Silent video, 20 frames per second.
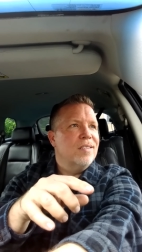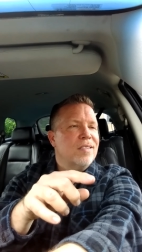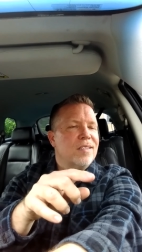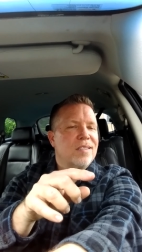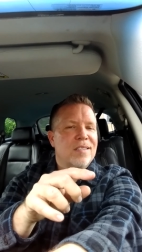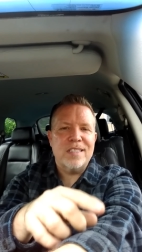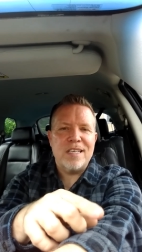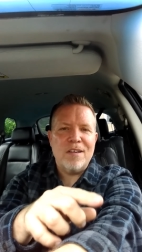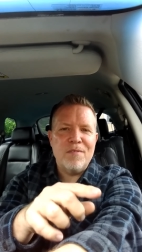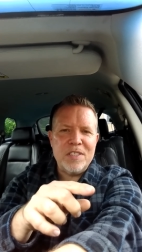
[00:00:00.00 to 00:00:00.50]

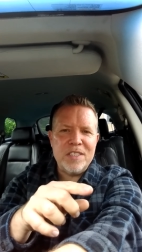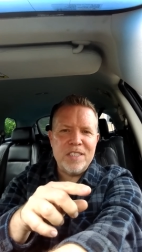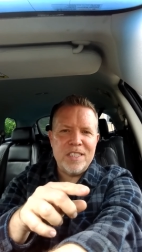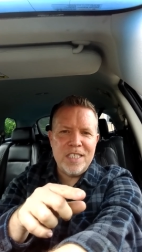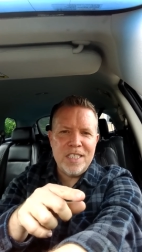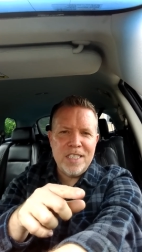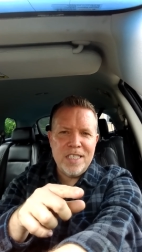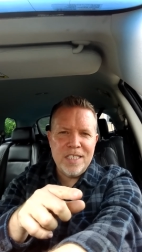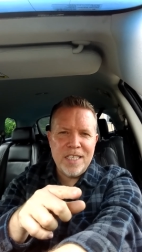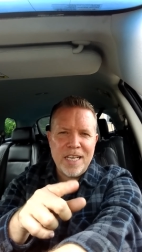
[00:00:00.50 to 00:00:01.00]

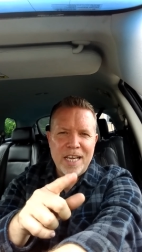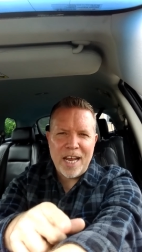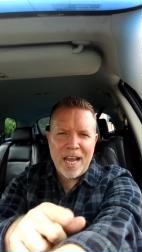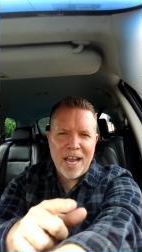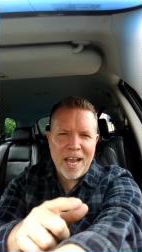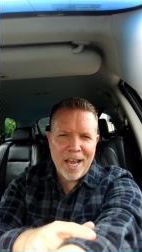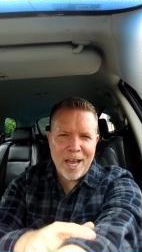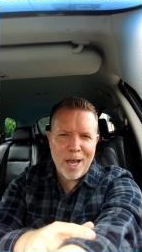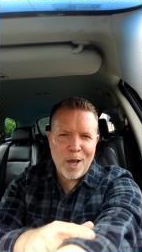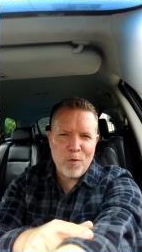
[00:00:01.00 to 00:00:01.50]
17 and a
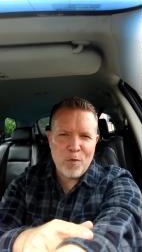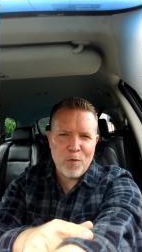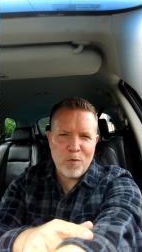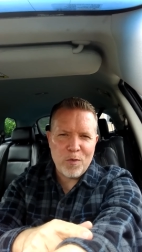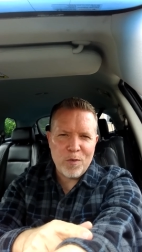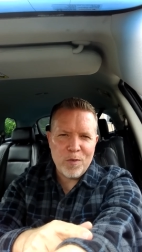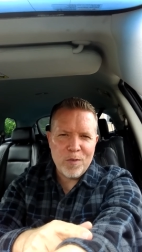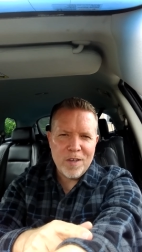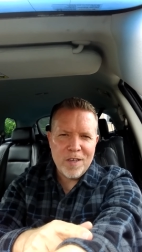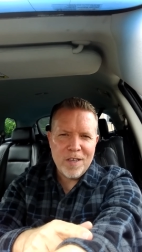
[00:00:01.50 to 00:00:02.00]

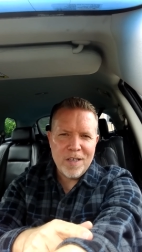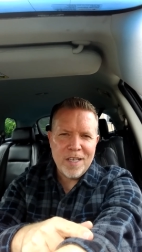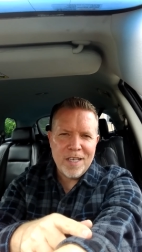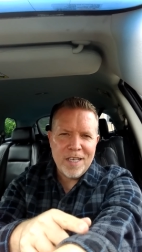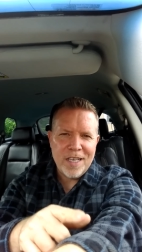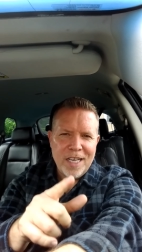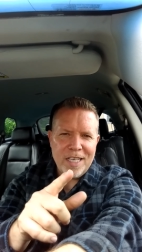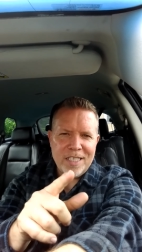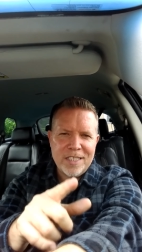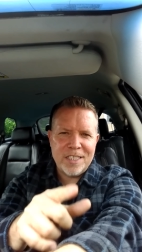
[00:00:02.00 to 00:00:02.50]
half
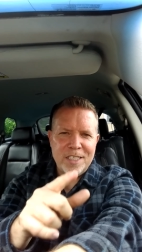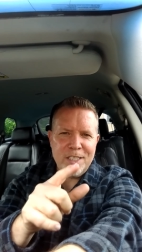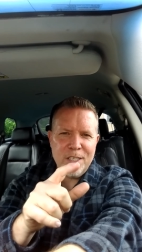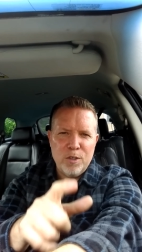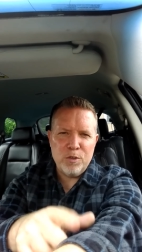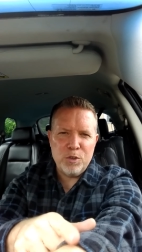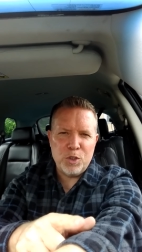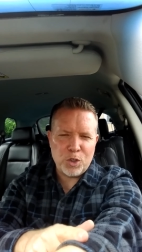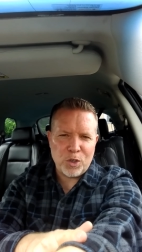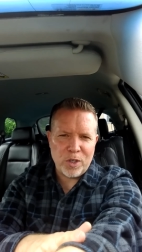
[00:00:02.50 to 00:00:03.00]

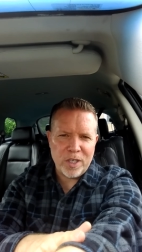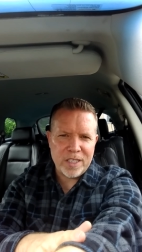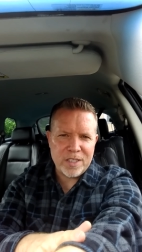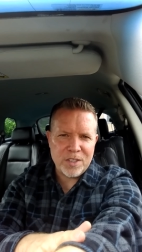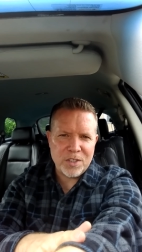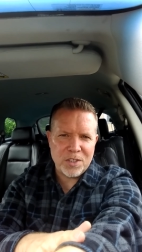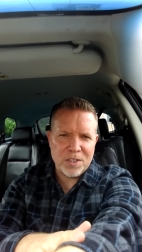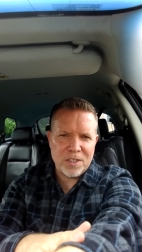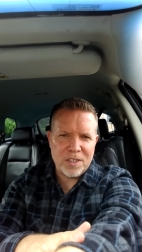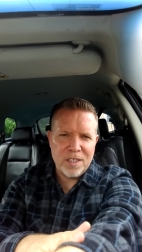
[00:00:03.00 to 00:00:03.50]
SEO
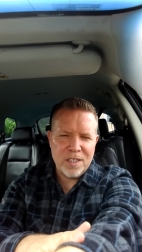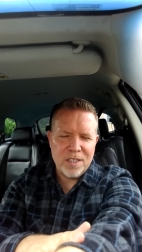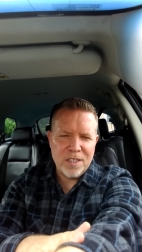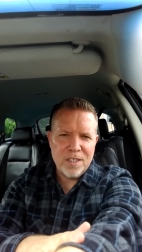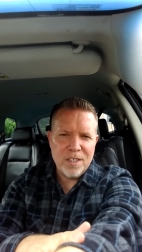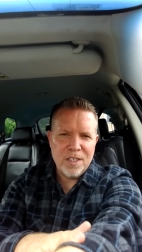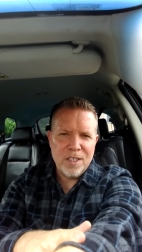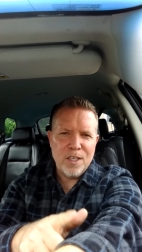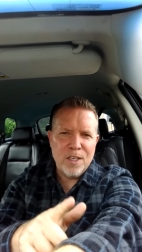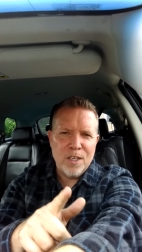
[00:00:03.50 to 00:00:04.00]
tricks
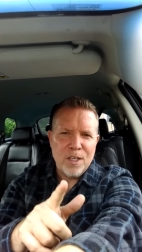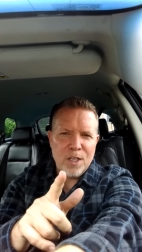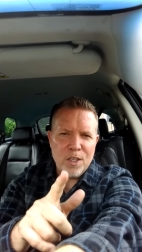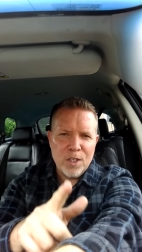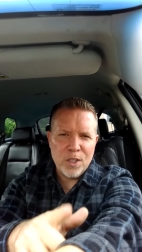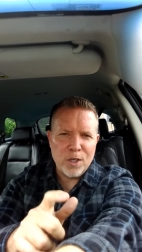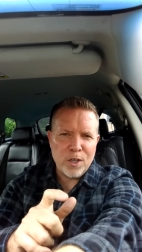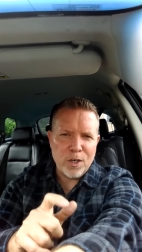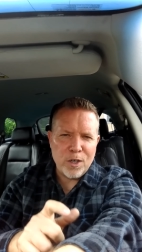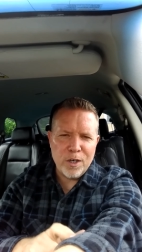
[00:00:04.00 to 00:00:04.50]

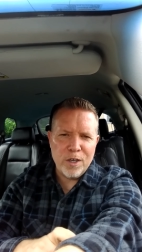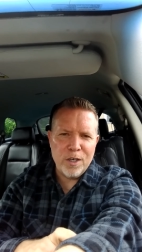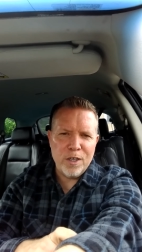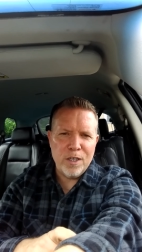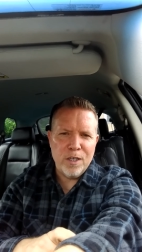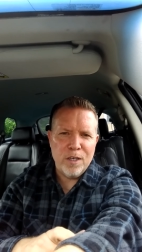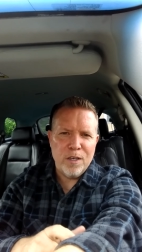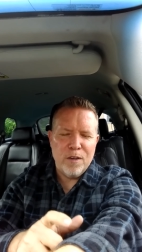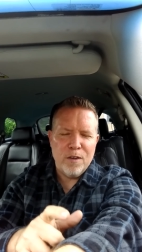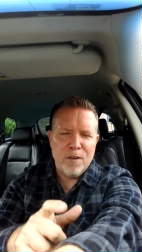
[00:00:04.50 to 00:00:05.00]

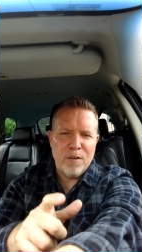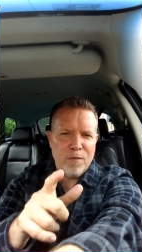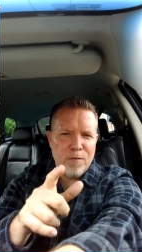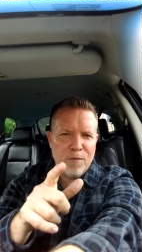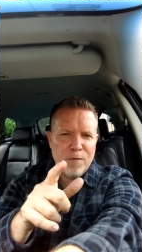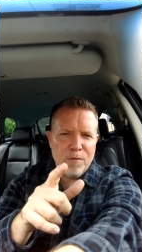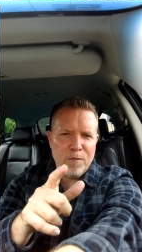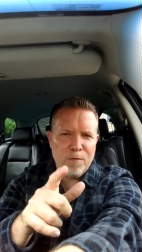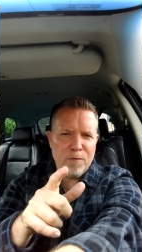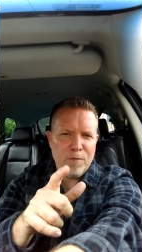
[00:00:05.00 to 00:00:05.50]
learned
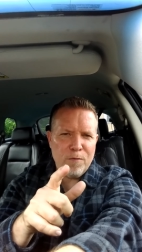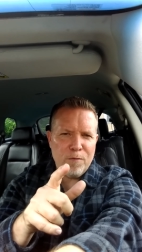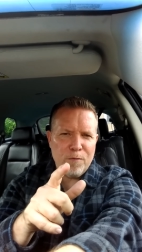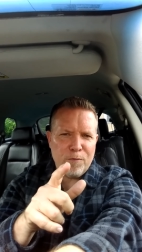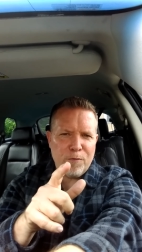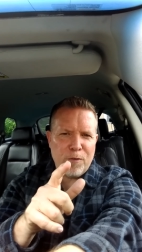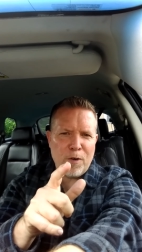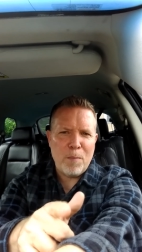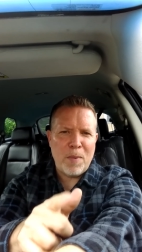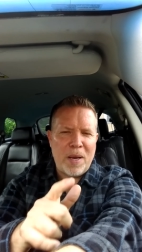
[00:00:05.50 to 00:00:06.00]

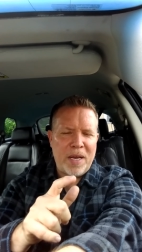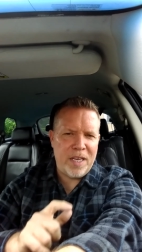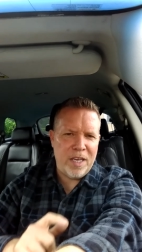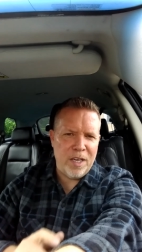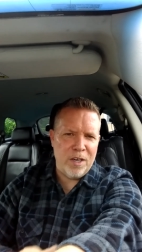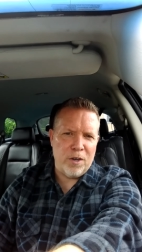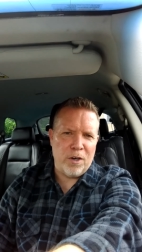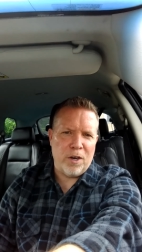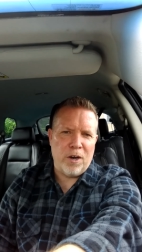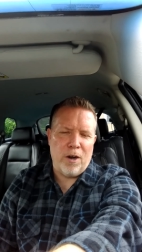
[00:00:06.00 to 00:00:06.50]
from my
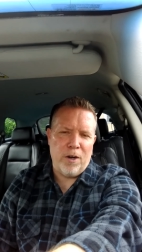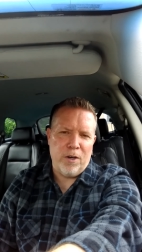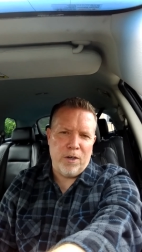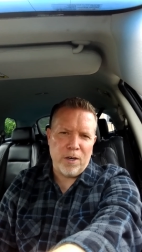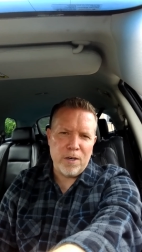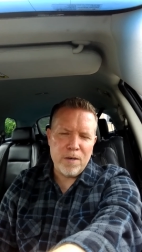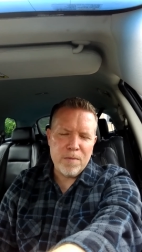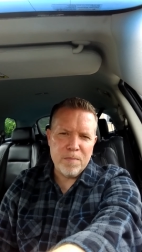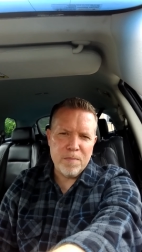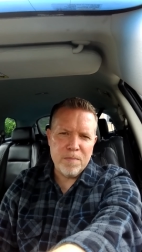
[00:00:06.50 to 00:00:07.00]

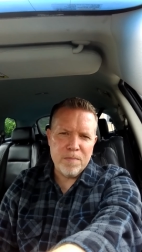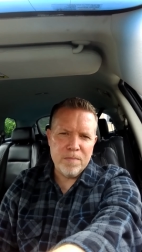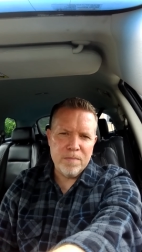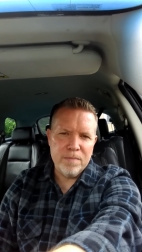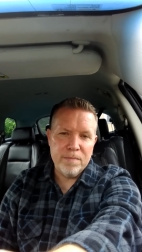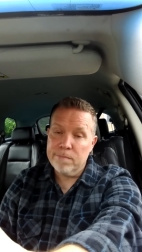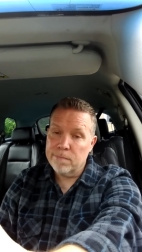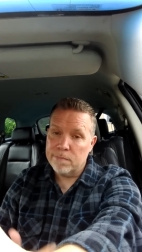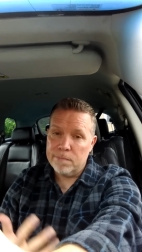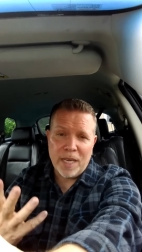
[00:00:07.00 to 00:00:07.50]
kindergartner.
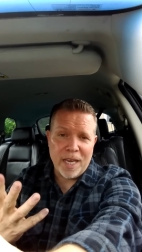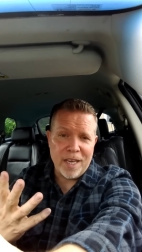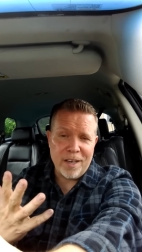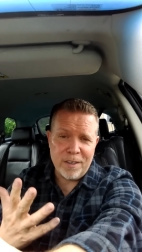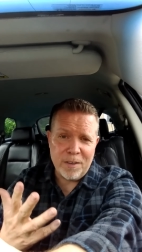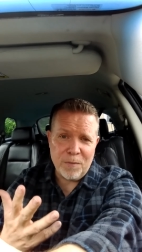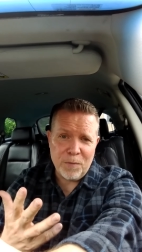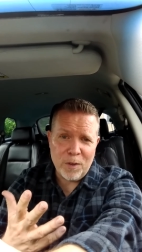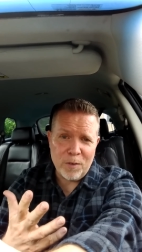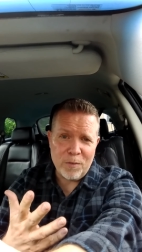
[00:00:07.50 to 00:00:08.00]
I
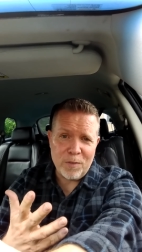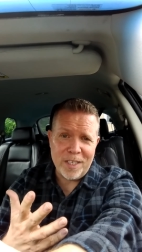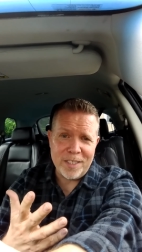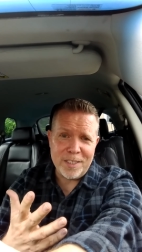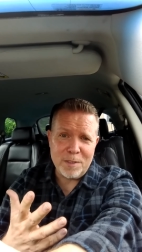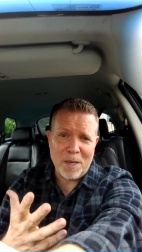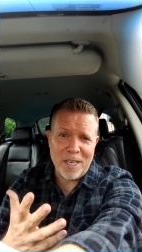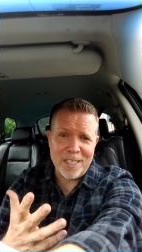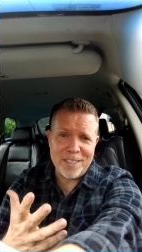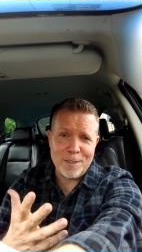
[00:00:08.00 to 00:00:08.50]
don't even know if
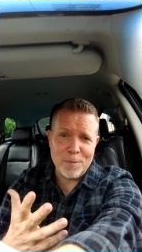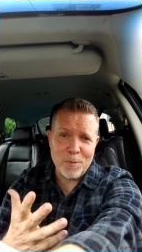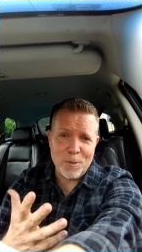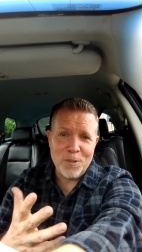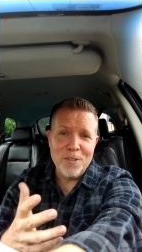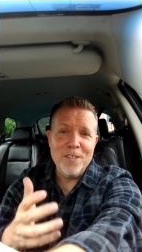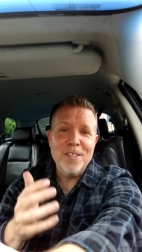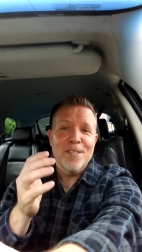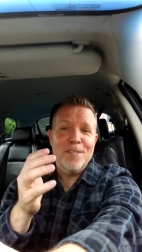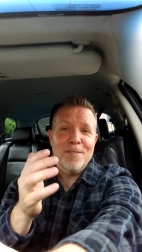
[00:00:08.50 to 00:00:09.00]
that's
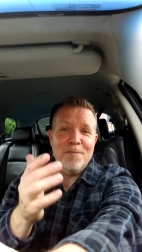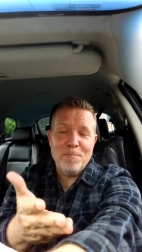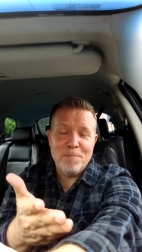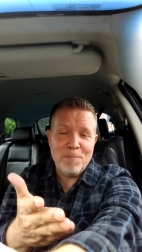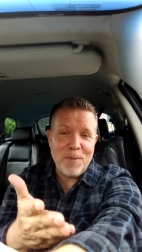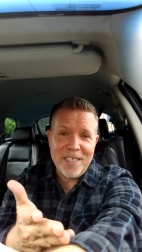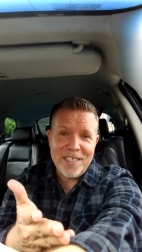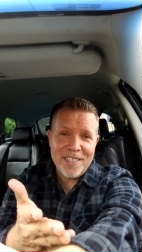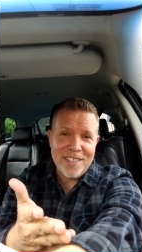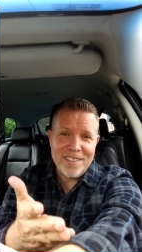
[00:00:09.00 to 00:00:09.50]
possible,
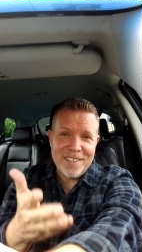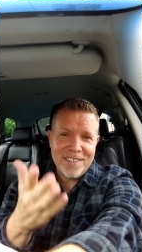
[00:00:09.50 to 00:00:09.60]
but